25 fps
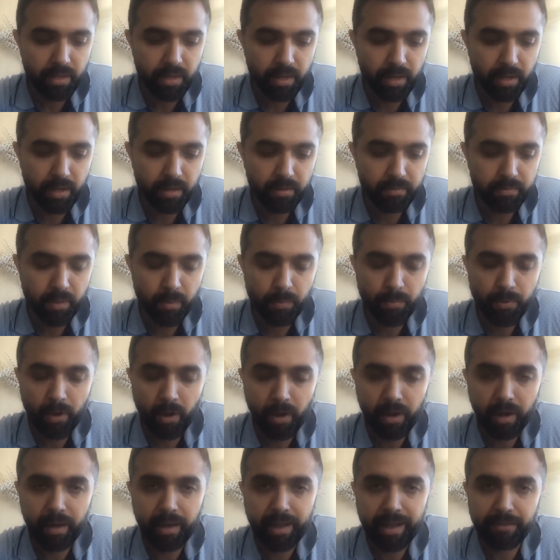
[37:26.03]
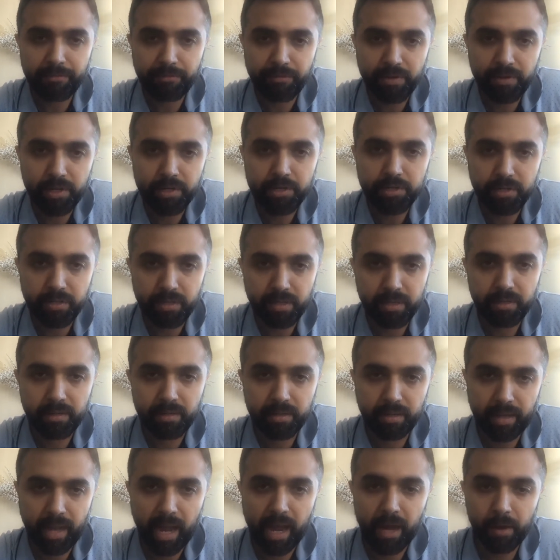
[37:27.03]
the product
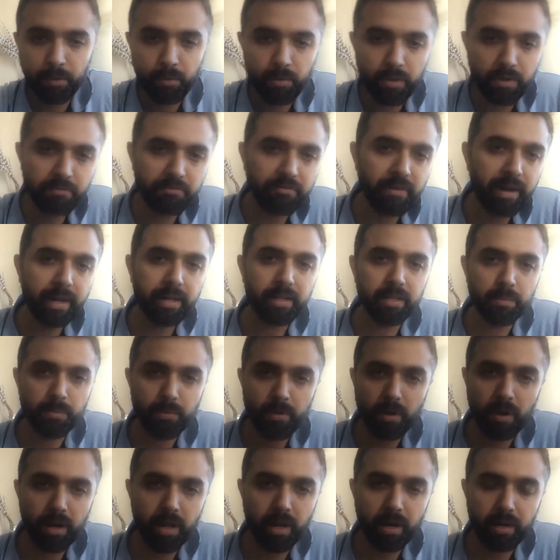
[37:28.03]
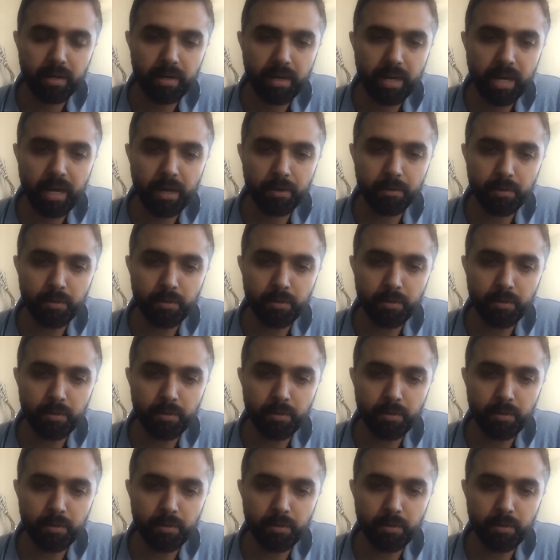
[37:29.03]
definition, like how you define the product and how